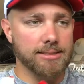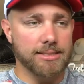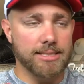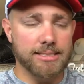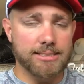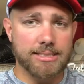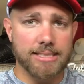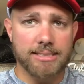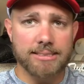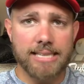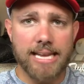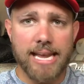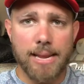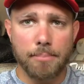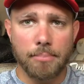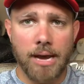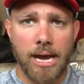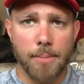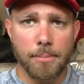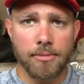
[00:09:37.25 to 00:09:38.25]
This is a
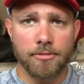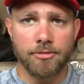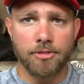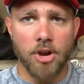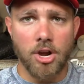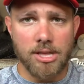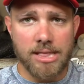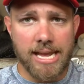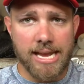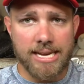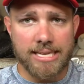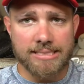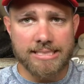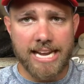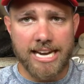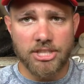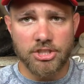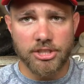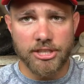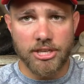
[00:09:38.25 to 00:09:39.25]
poppin' frog that is
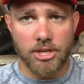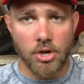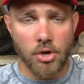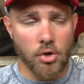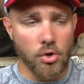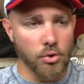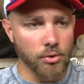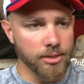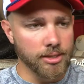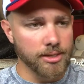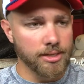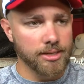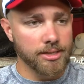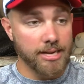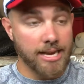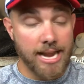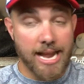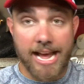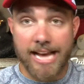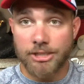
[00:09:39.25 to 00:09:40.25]
actually called
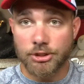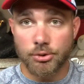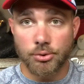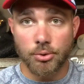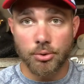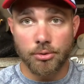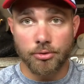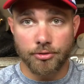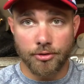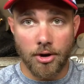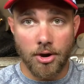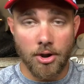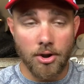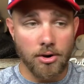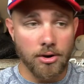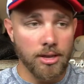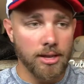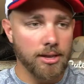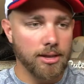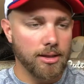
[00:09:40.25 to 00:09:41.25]
natural
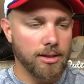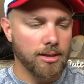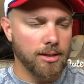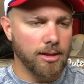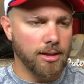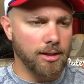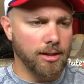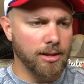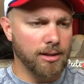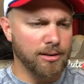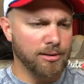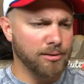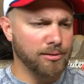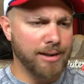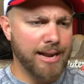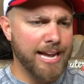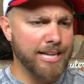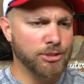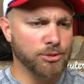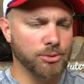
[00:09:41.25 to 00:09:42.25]
frog, or
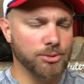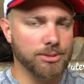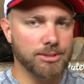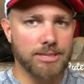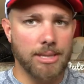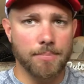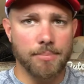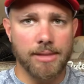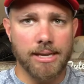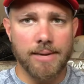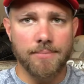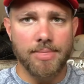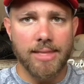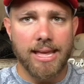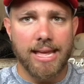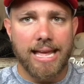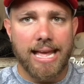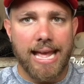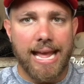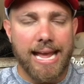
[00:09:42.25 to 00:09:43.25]
natural something.
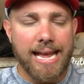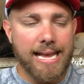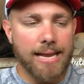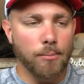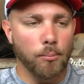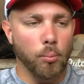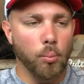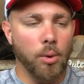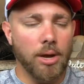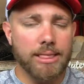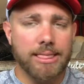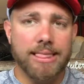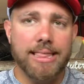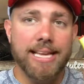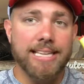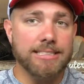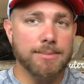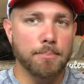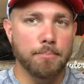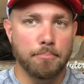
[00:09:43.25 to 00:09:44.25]
And what
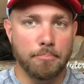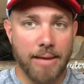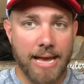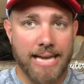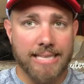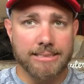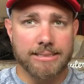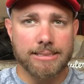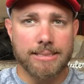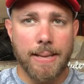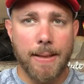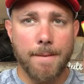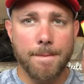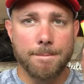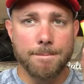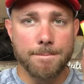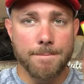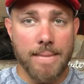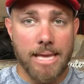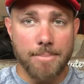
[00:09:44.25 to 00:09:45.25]
this best
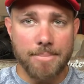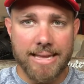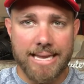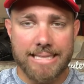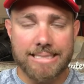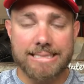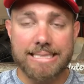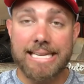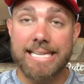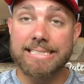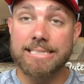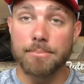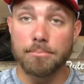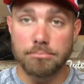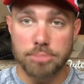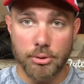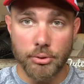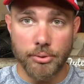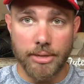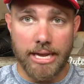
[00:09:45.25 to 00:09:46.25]
mimics is a
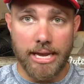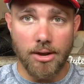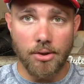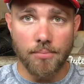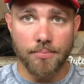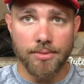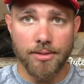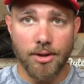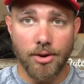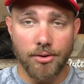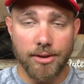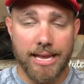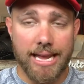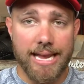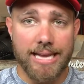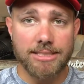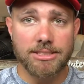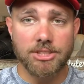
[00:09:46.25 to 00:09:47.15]
bluegill, okay?